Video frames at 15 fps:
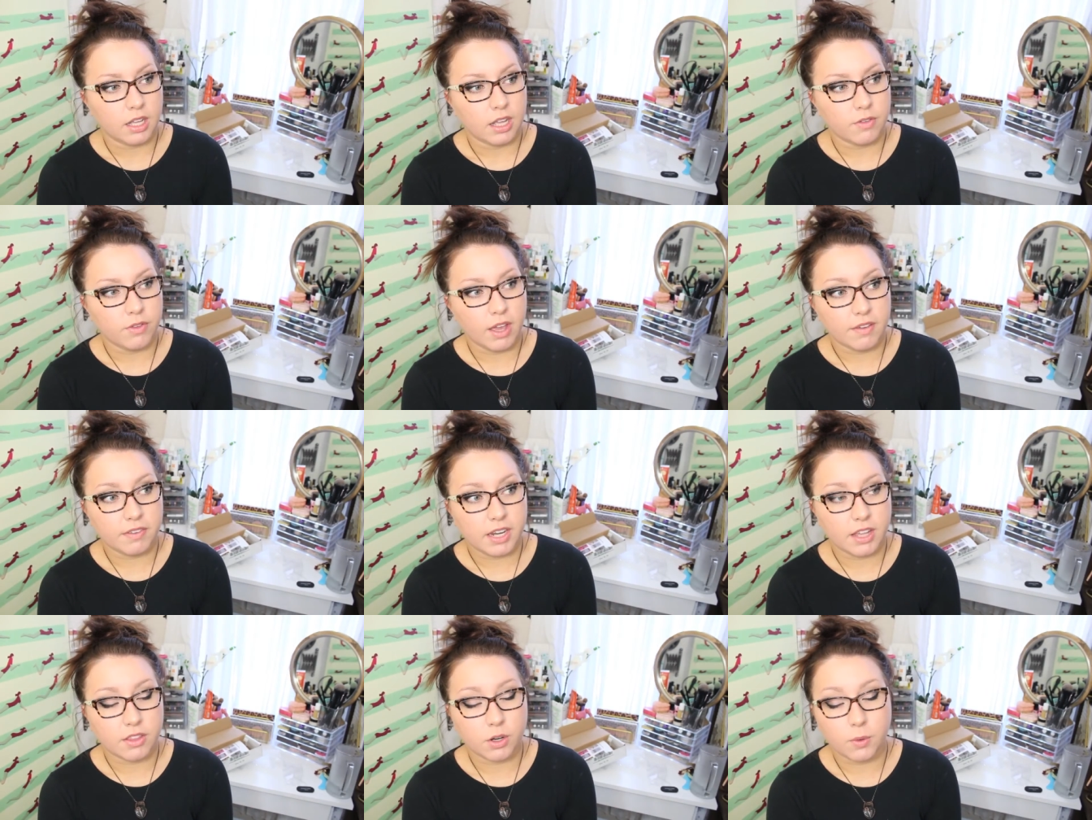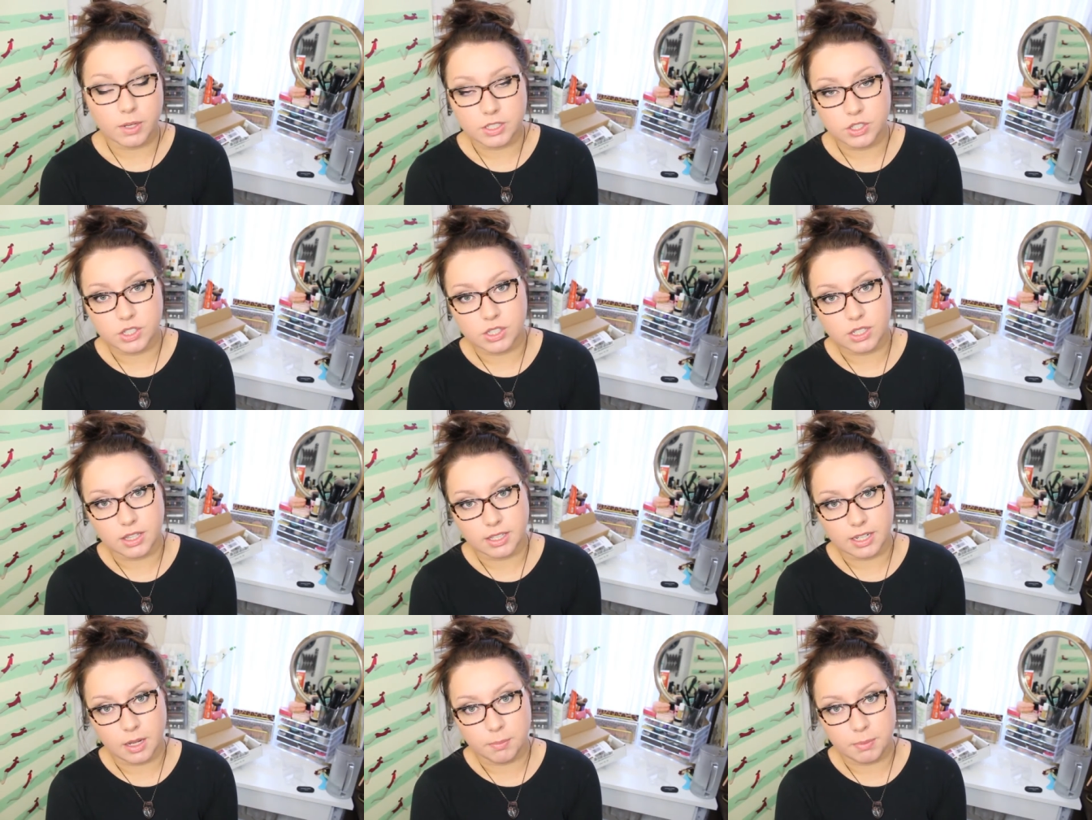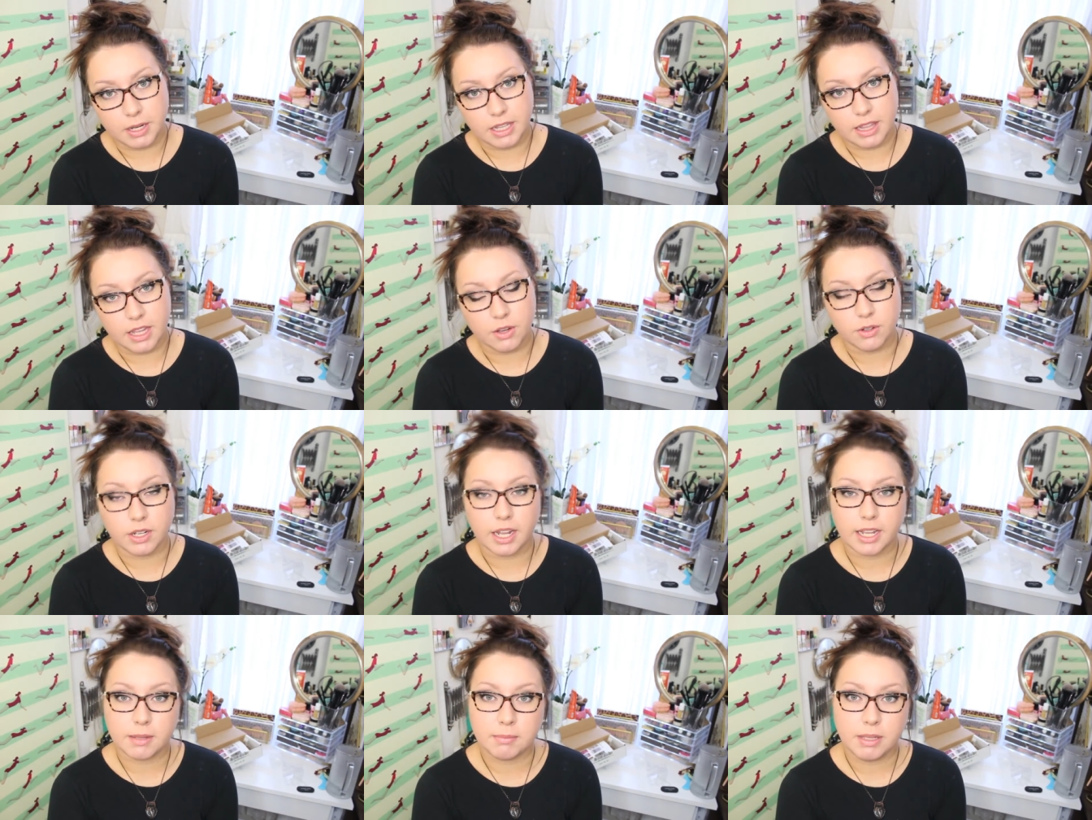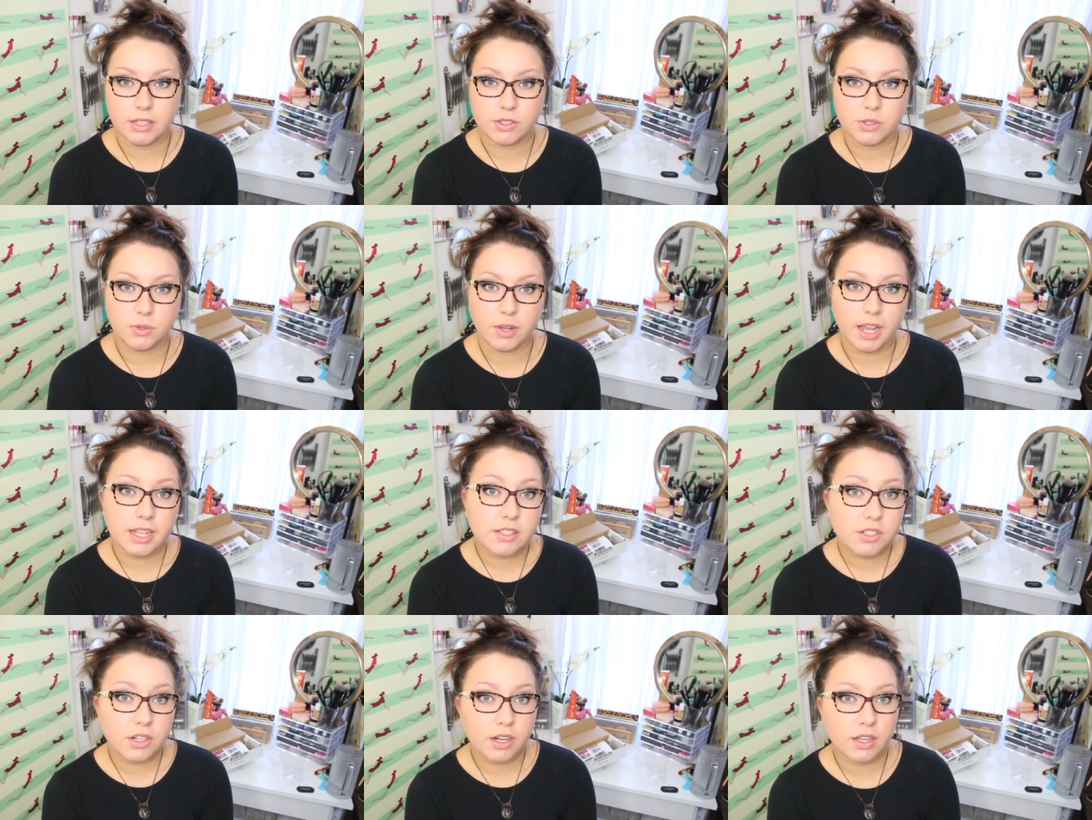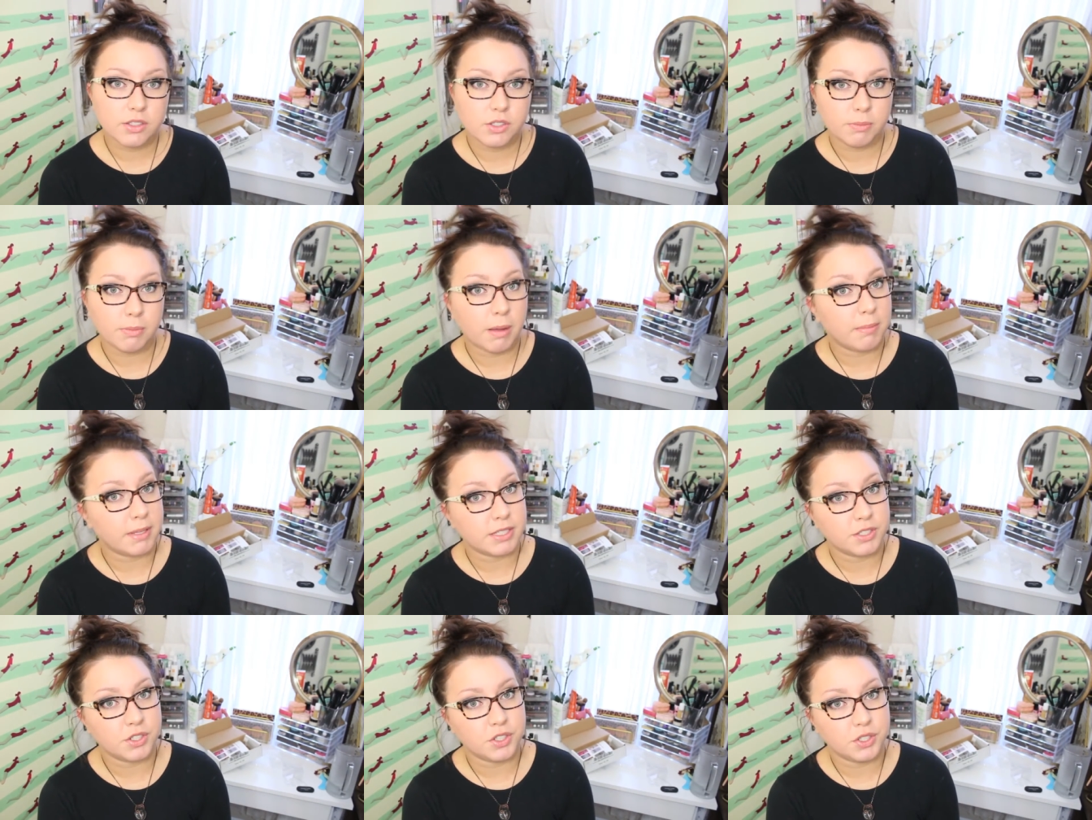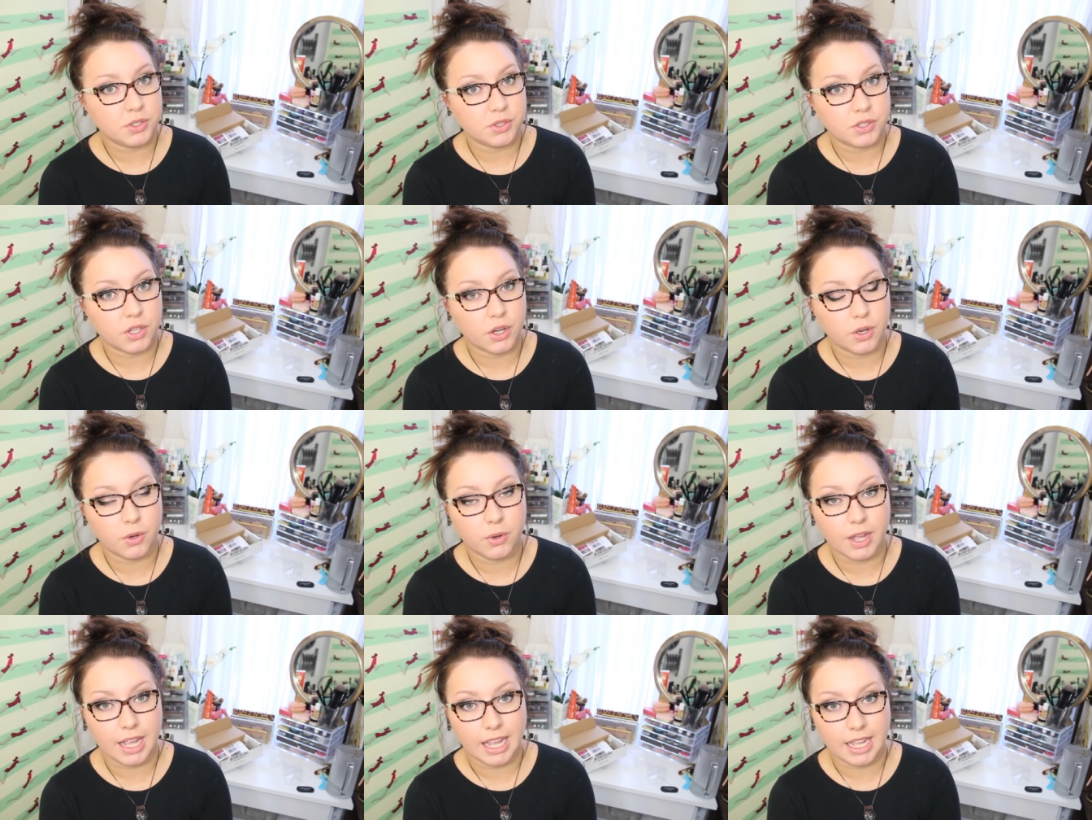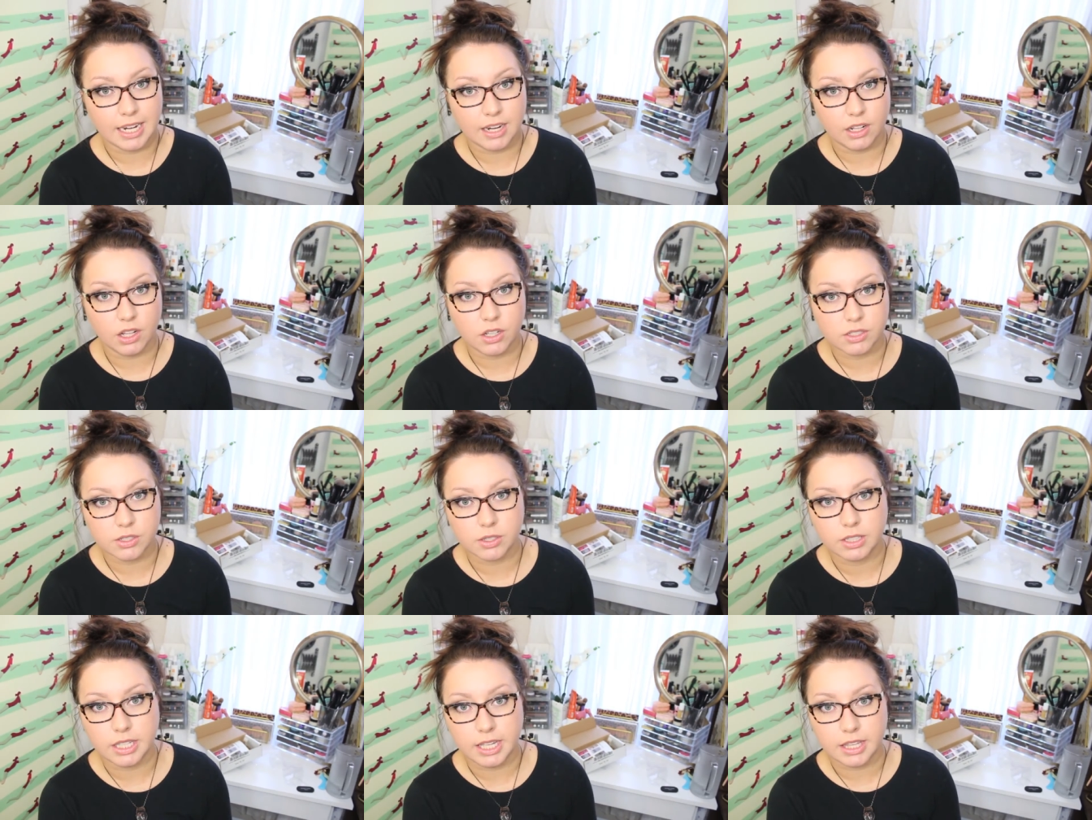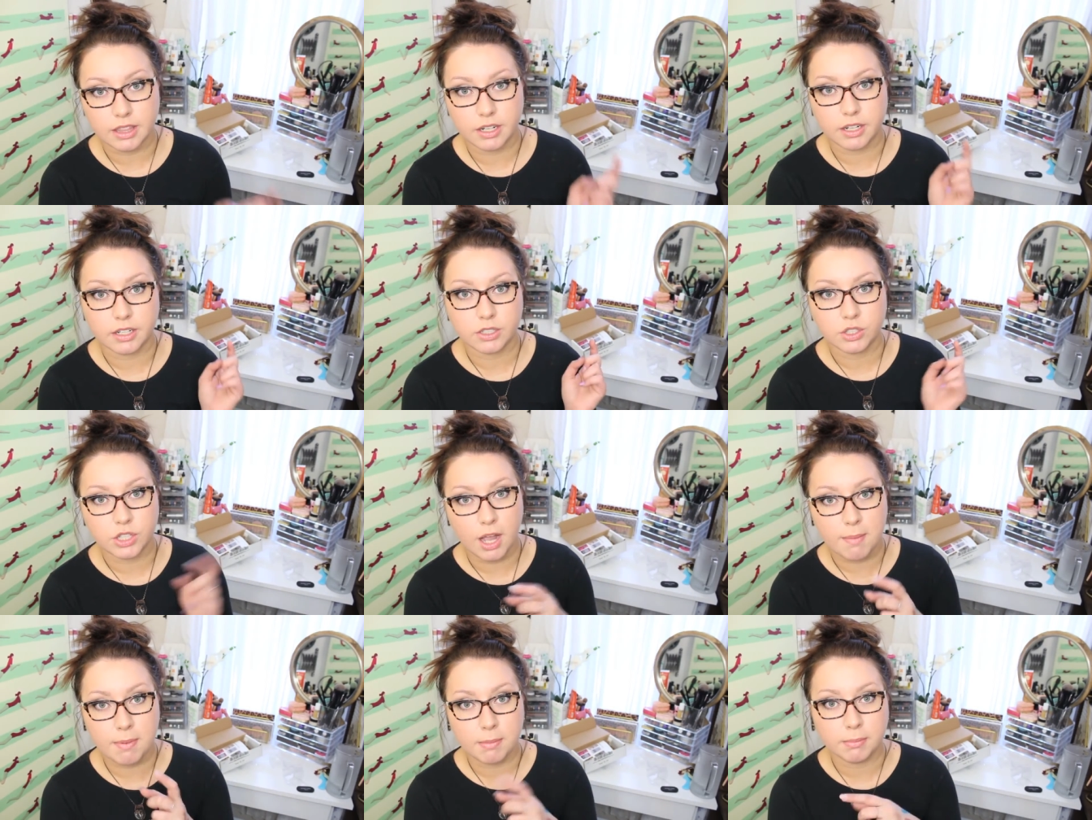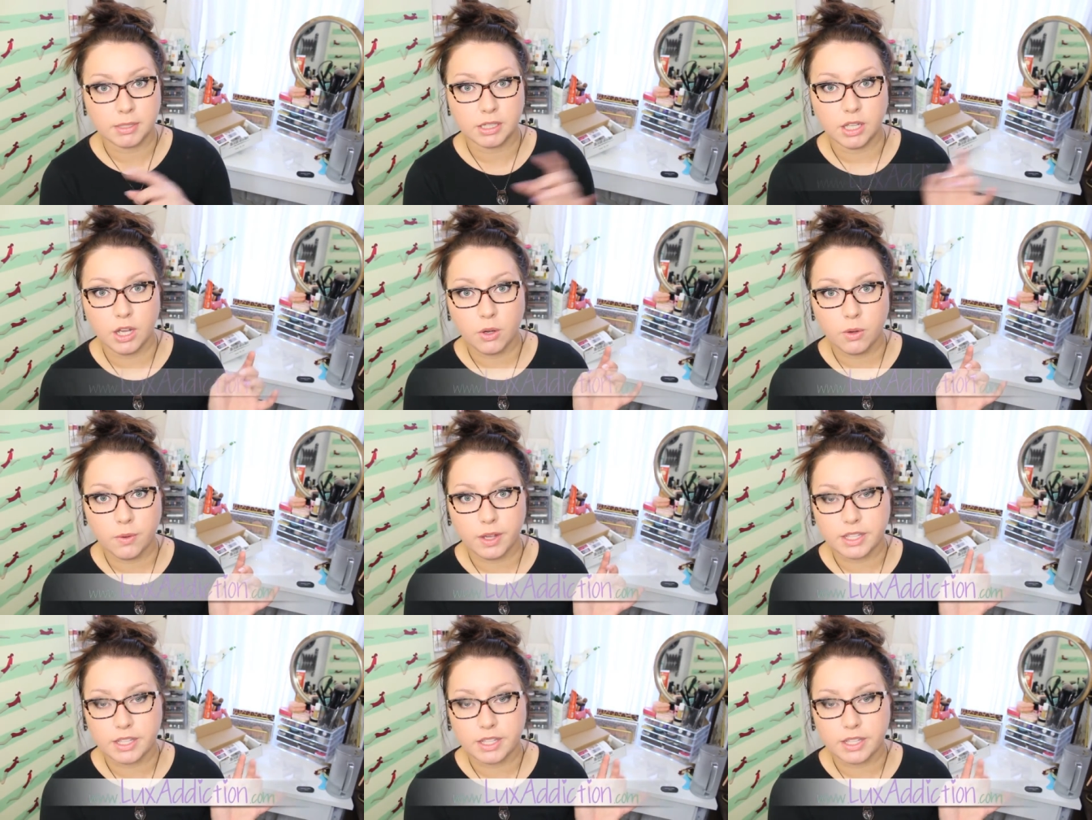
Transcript: If you have any other questions on the company that you'd like me to answer, I'll do my best to do so, and I'll also link their shop below.